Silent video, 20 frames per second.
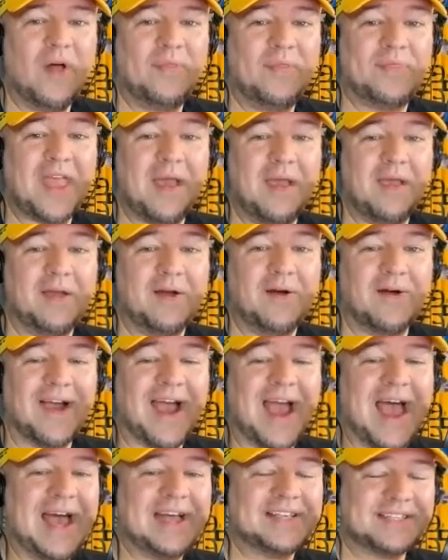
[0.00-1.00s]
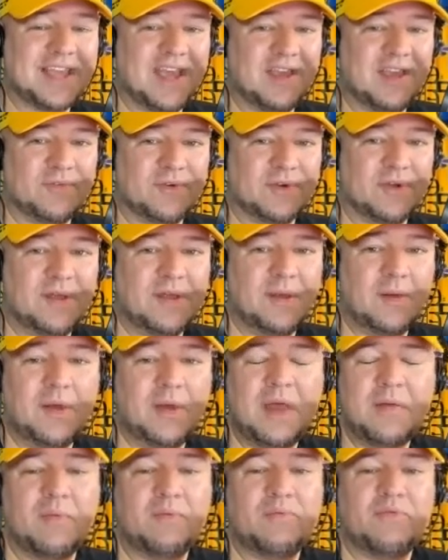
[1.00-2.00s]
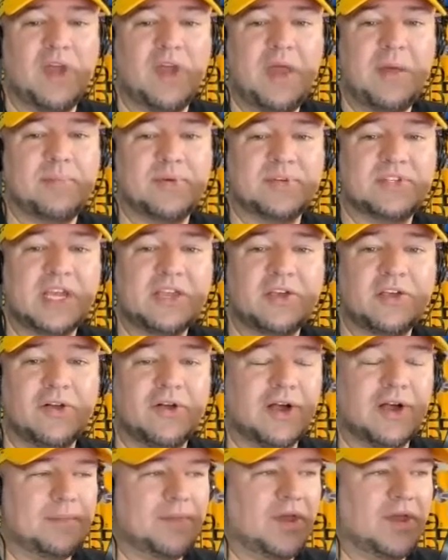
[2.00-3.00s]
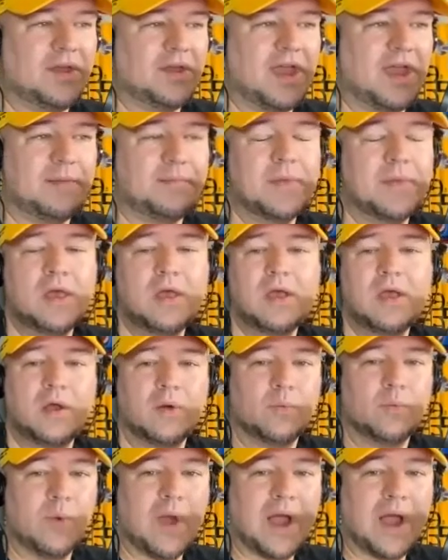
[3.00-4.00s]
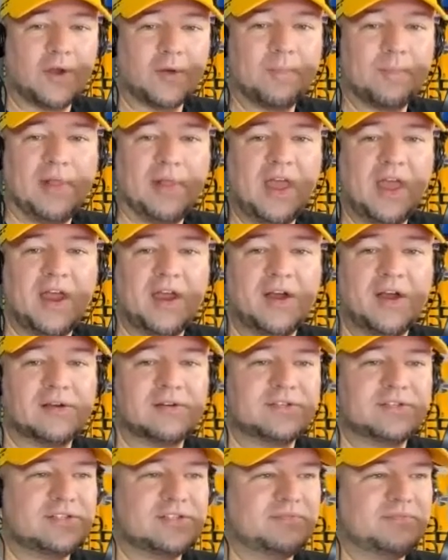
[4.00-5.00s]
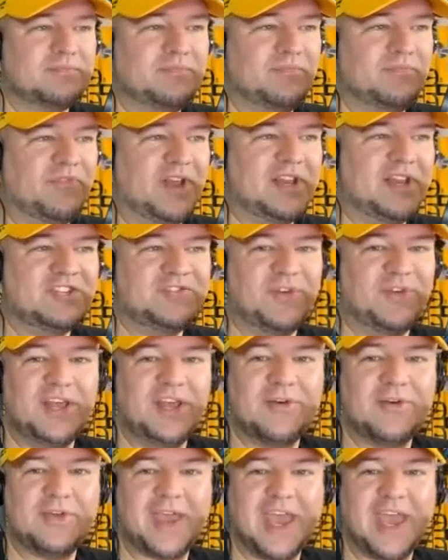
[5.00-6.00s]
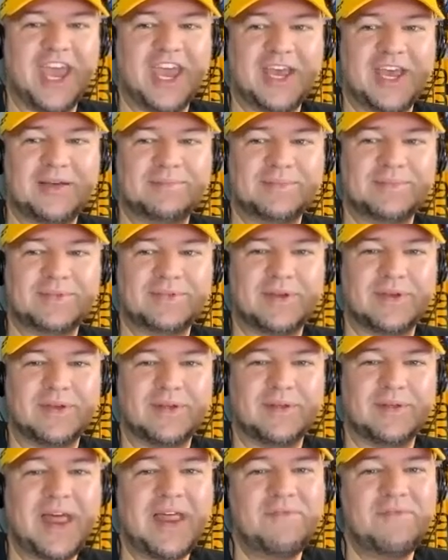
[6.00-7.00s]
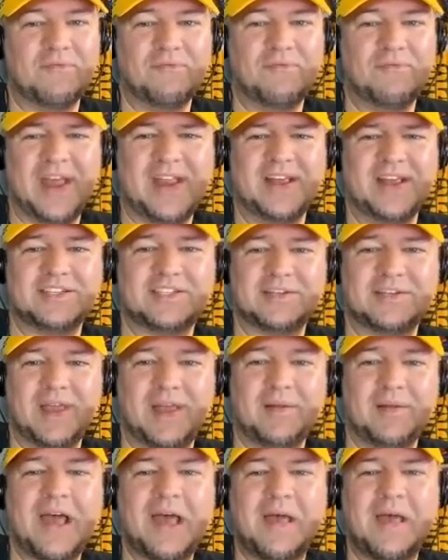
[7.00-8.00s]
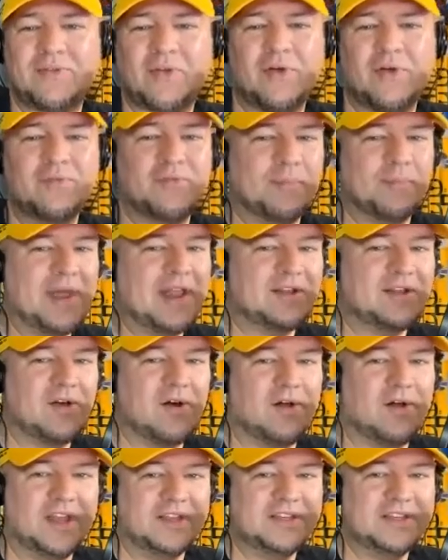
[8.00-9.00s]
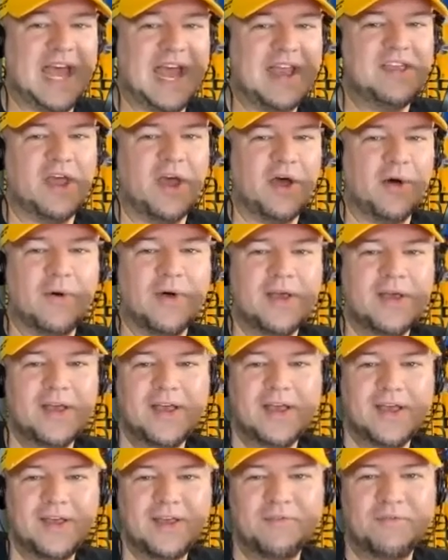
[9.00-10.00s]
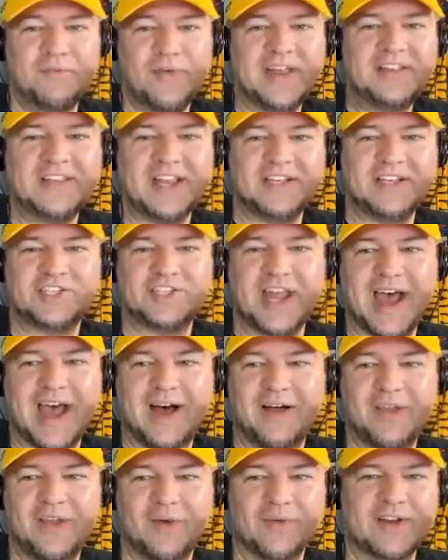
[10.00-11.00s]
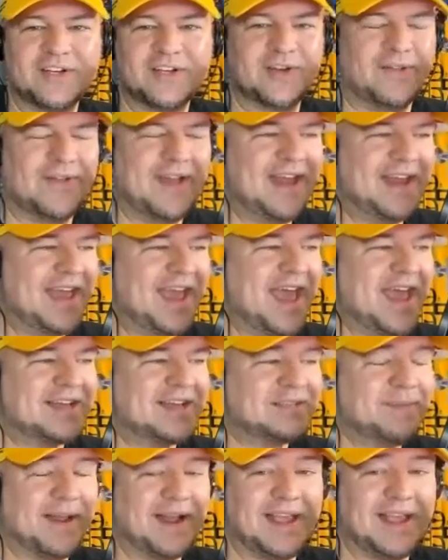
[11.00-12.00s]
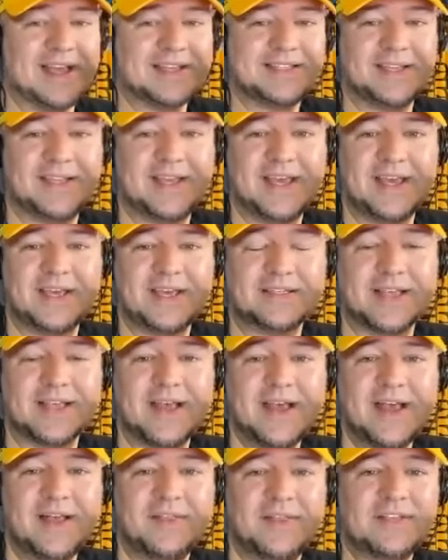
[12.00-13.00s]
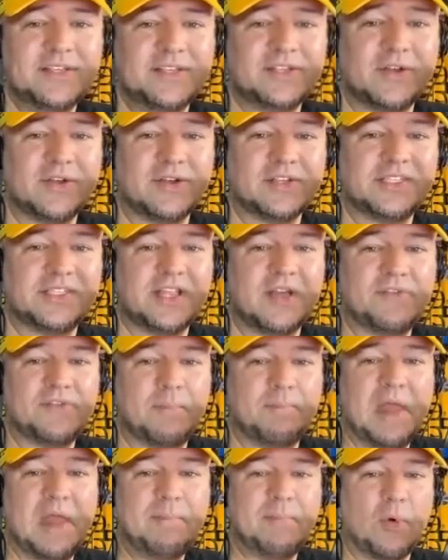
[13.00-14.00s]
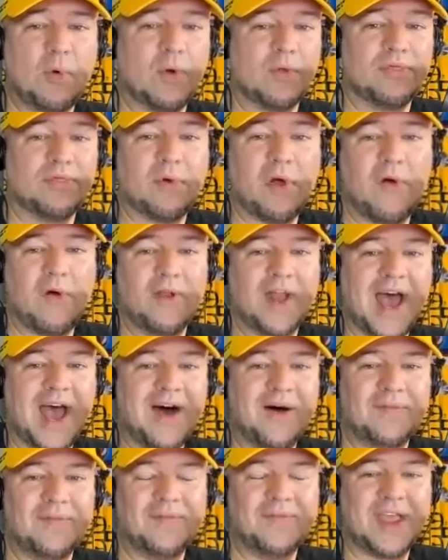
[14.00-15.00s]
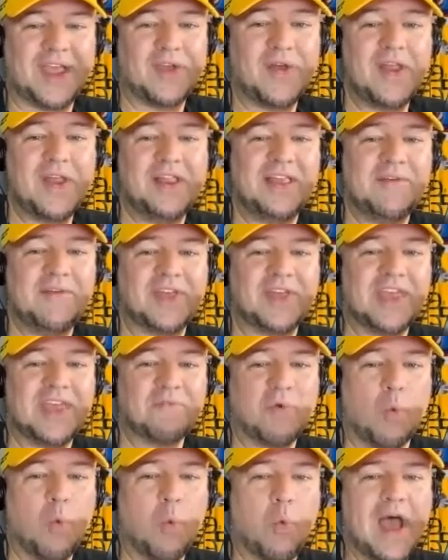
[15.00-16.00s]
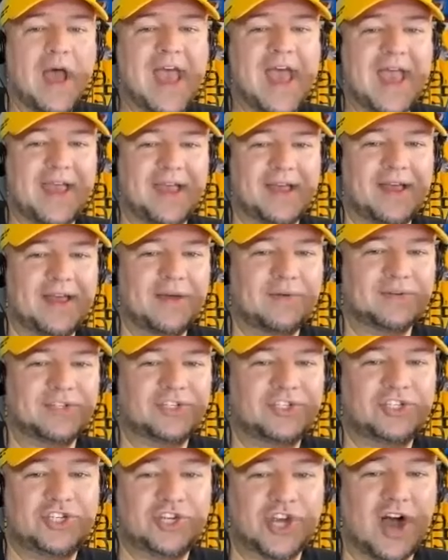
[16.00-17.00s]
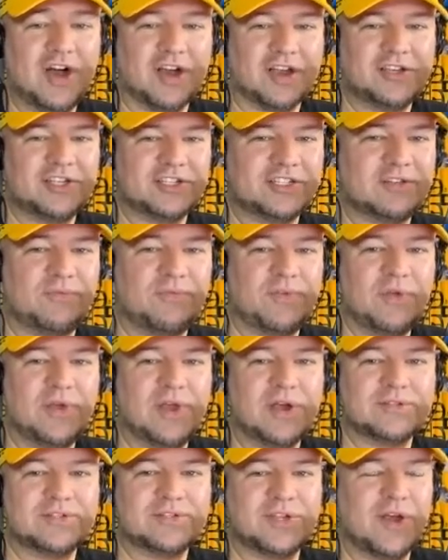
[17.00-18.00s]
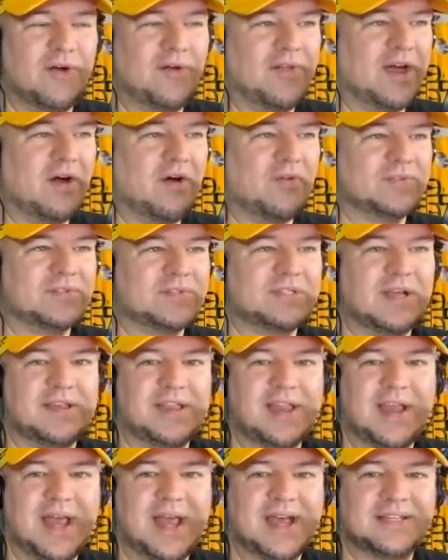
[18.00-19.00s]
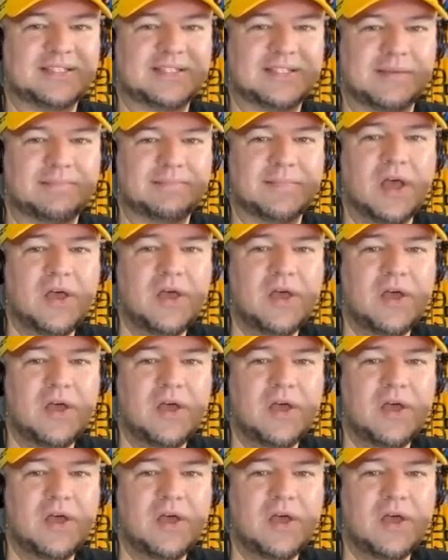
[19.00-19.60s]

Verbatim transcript: what they are asking for. Uh, in, for, in particular, I'm looking record players, vintage video games, uh, not even vintage. I mean, uh, it's hard for me to call Nintendo vintage now, the original NES, but I guess it is. This is all oh, stuff yeah. that people were throwing out. They couldn't even give away. It was junk just a few years ago. Now all of a sudden it has some